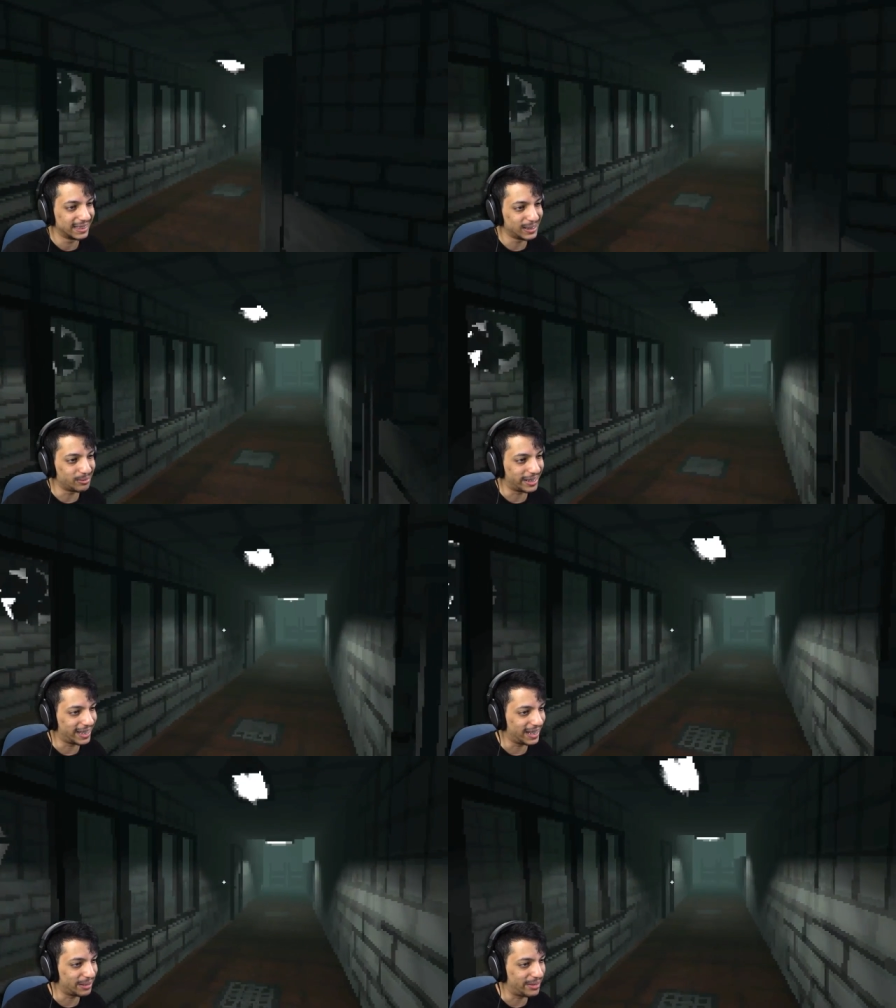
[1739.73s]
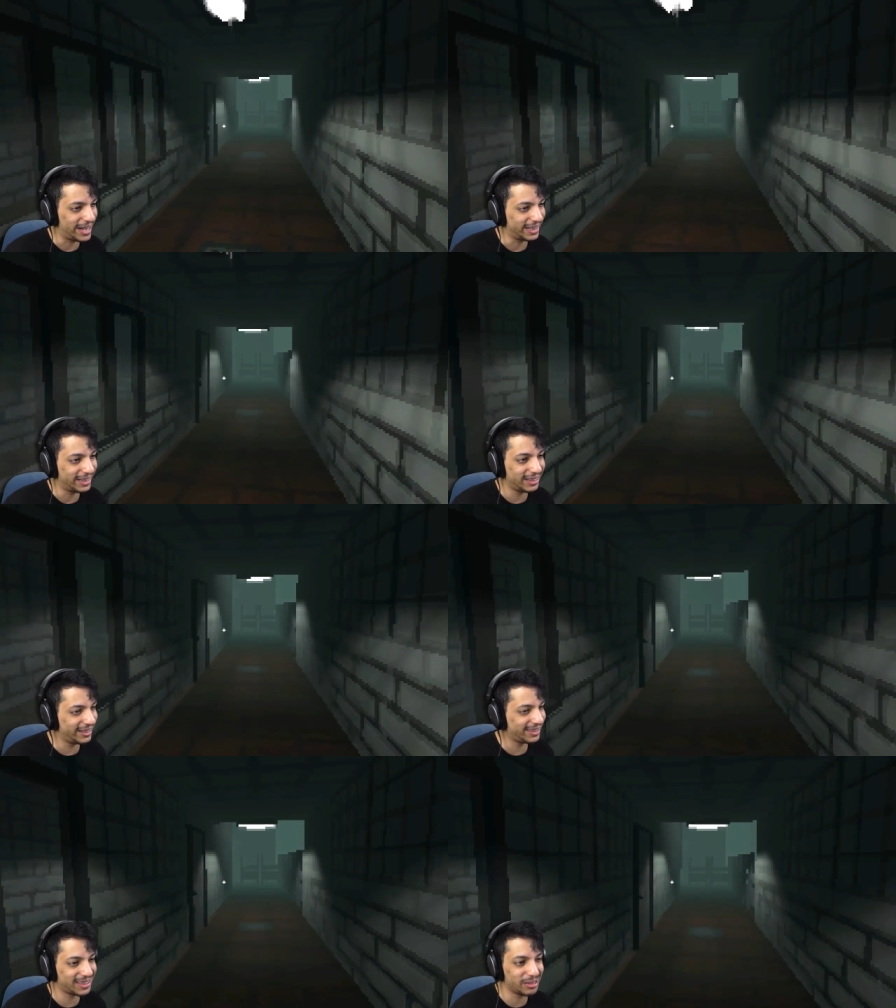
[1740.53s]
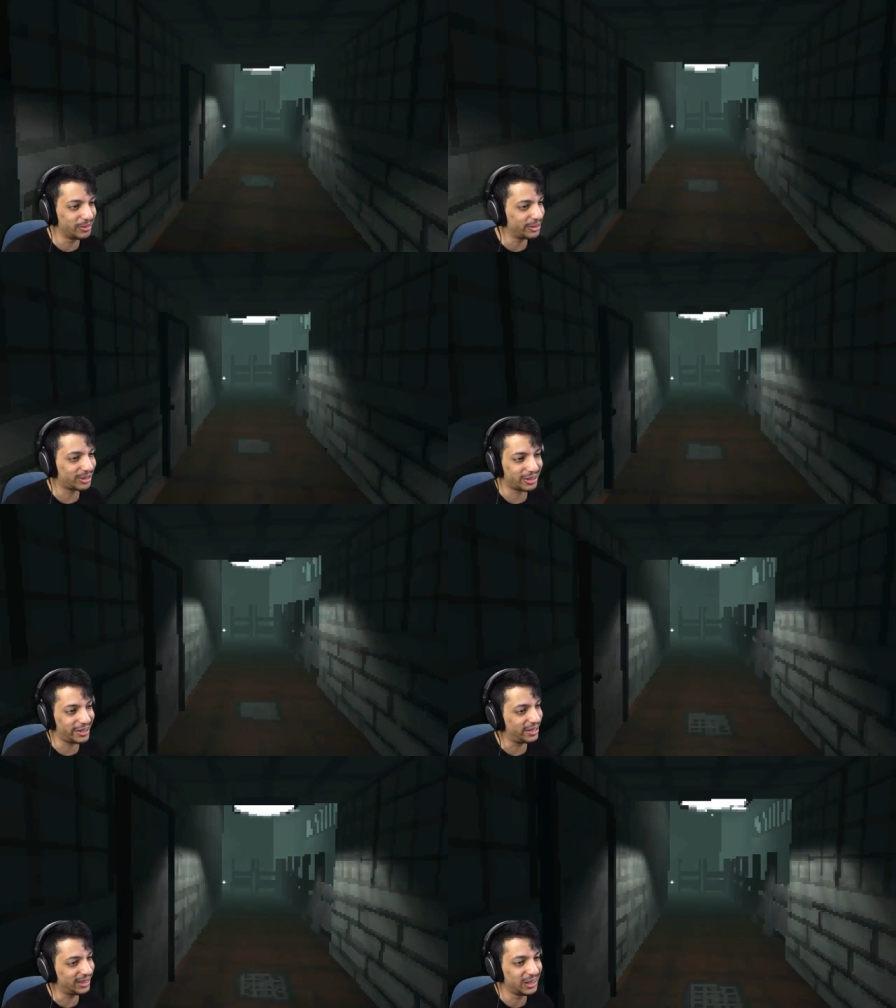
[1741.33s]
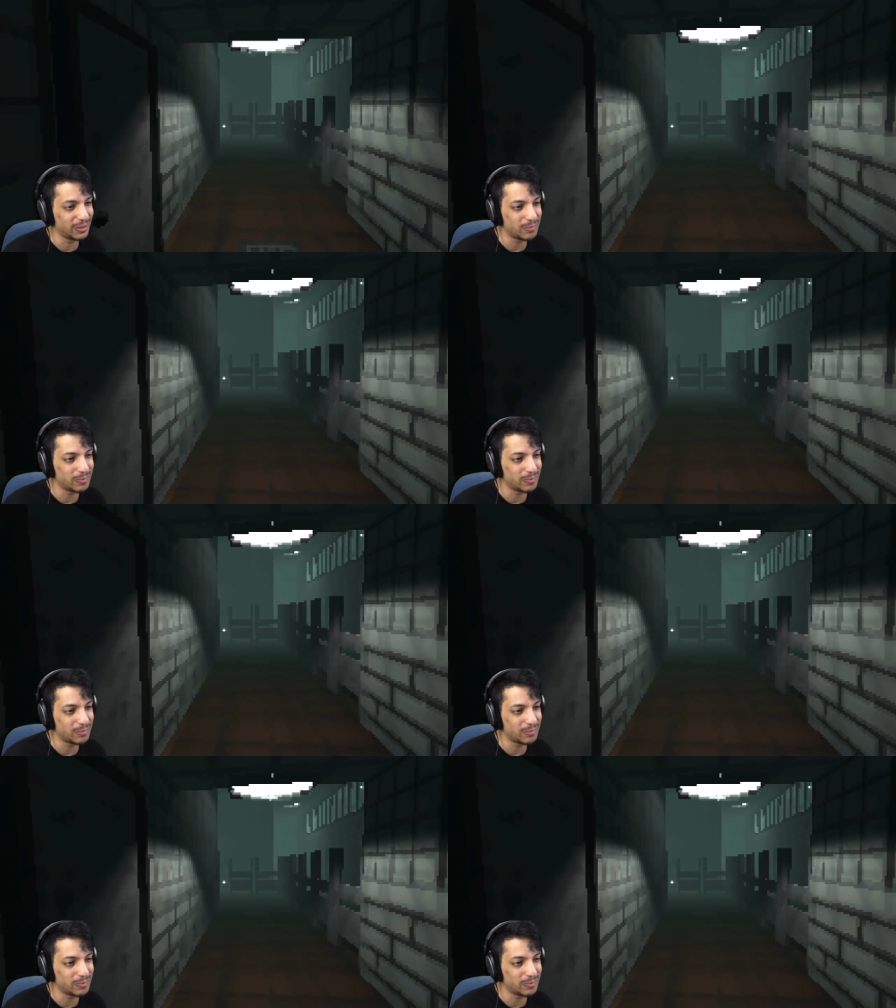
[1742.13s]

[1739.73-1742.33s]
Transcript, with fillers: Oh my god, man. This game looks good.